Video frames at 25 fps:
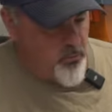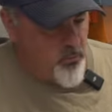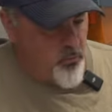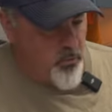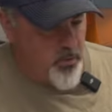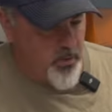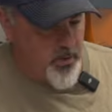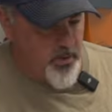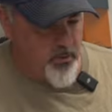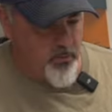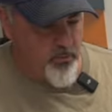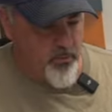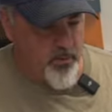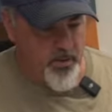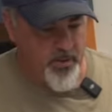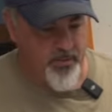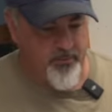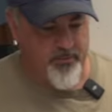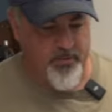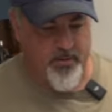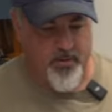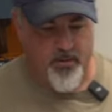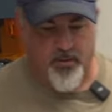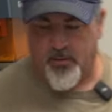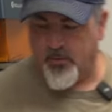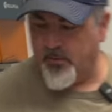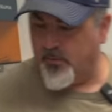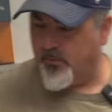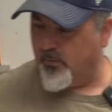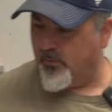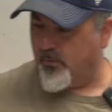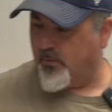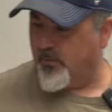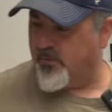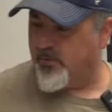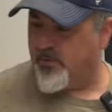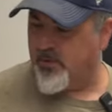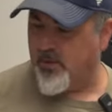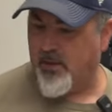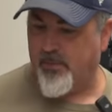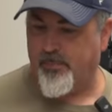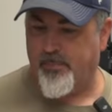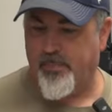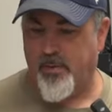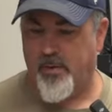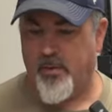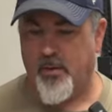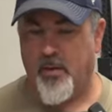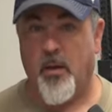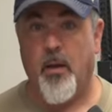what arrived at our doorstep
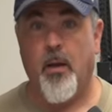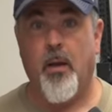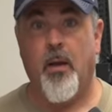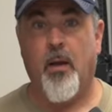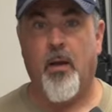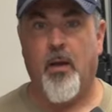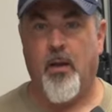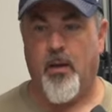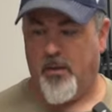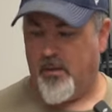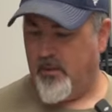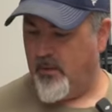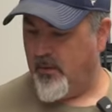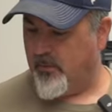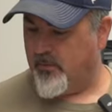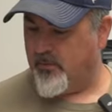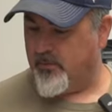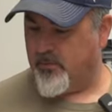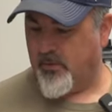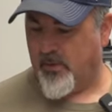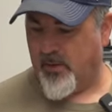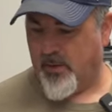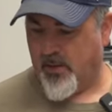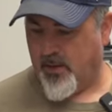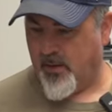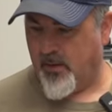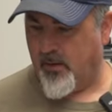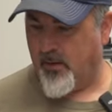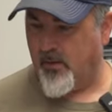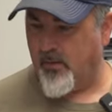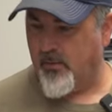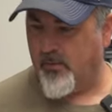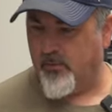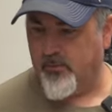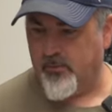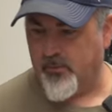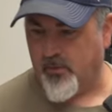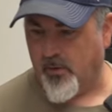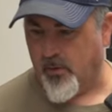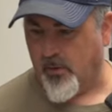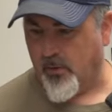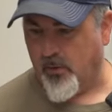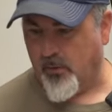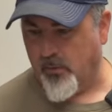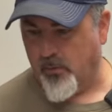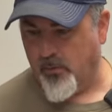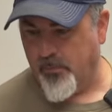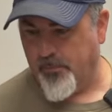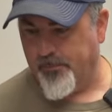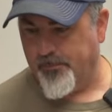yesterday.
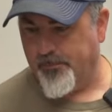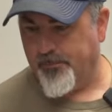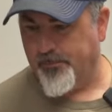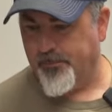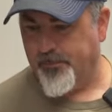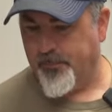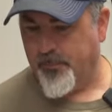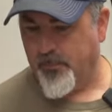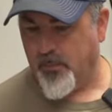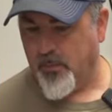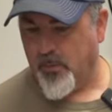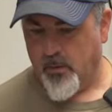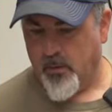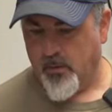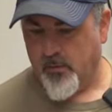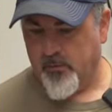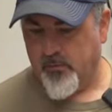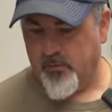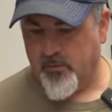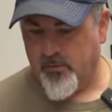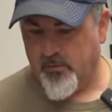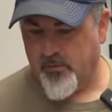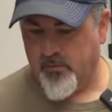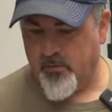So let's get